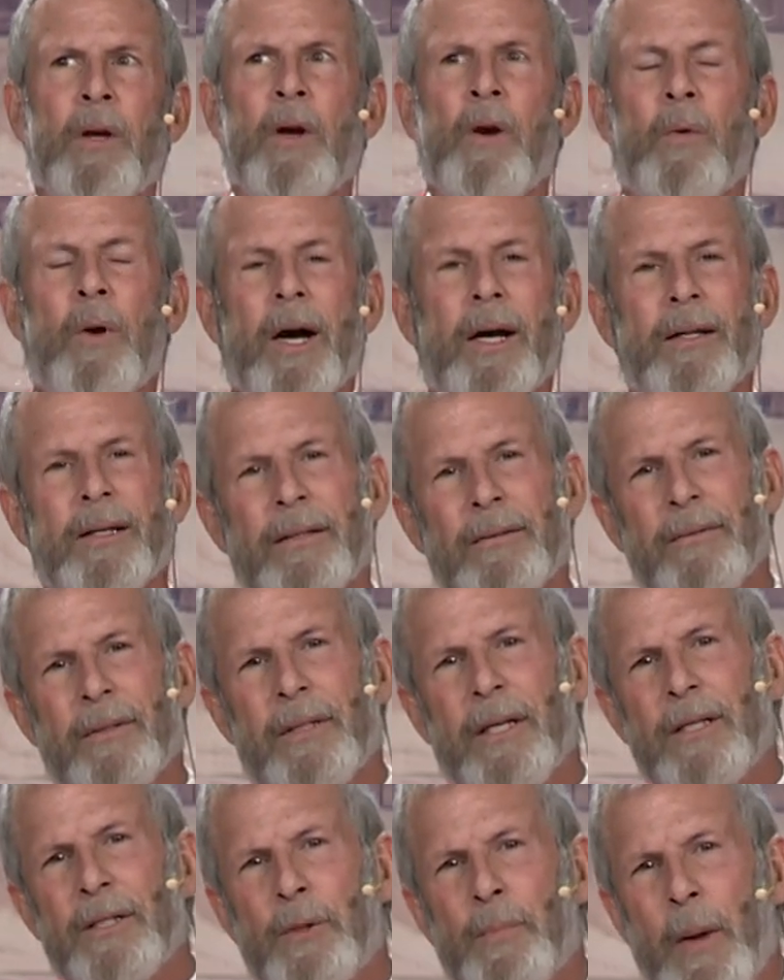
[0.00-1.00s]
Well,
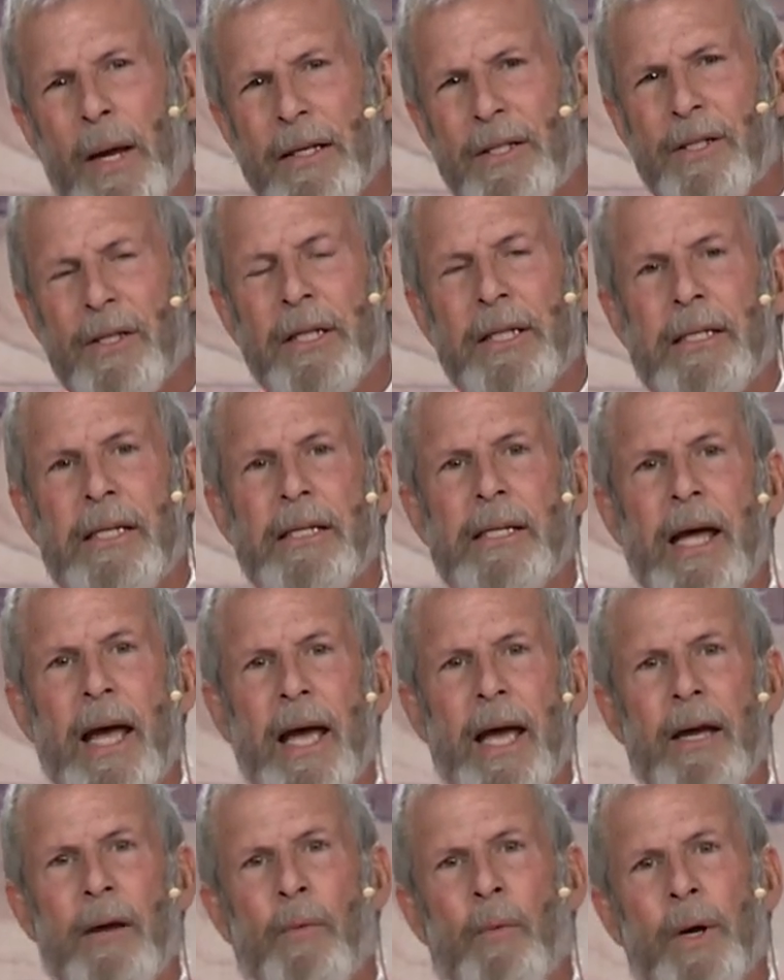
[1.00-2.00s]
especially
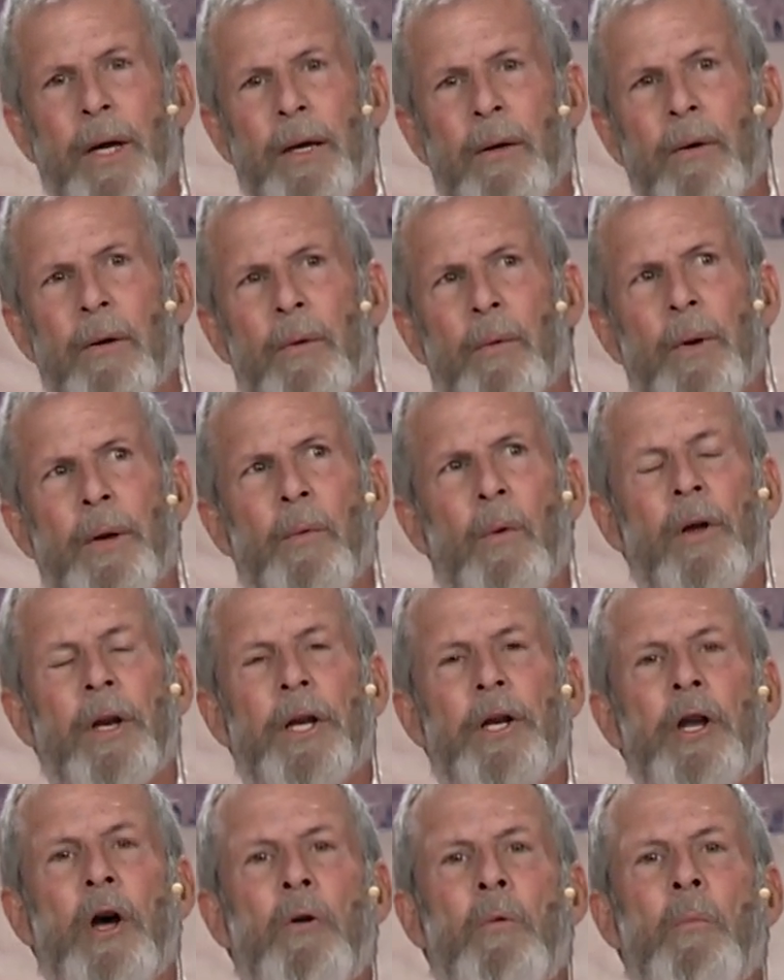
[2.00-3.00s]
today, we want
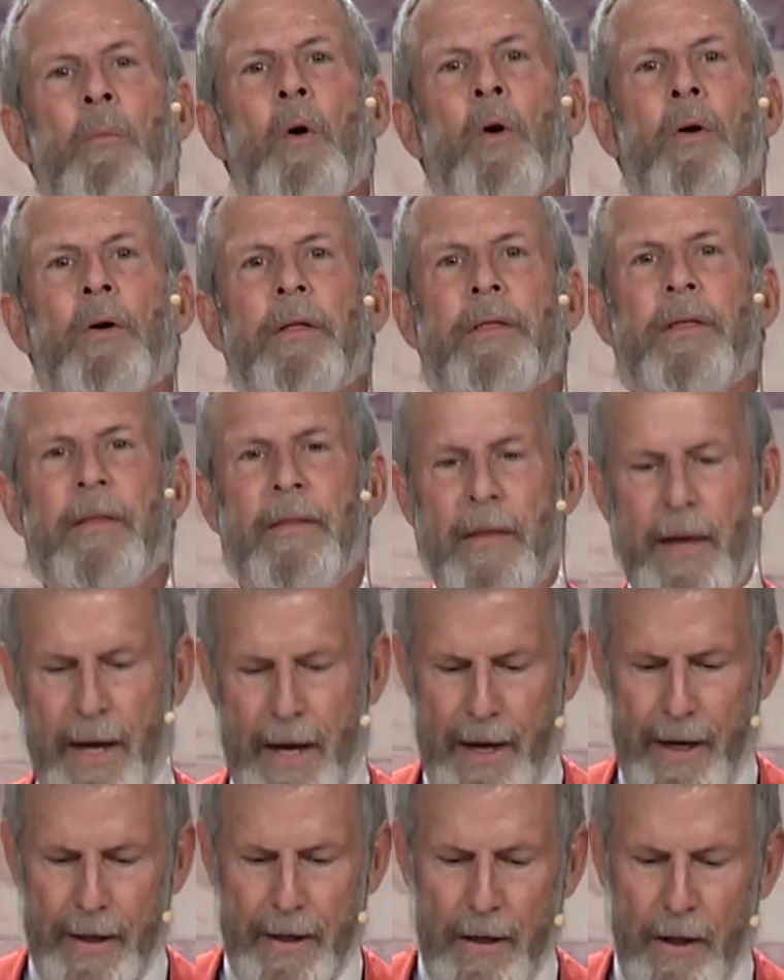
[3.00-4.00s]
to know more than
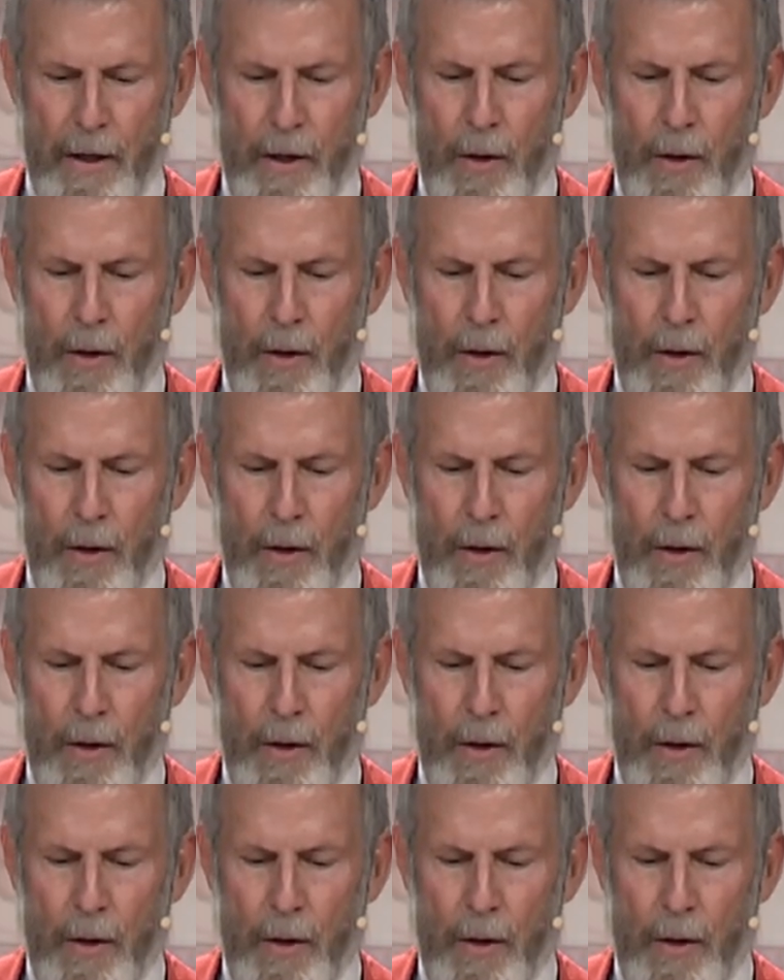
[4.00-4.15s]
that.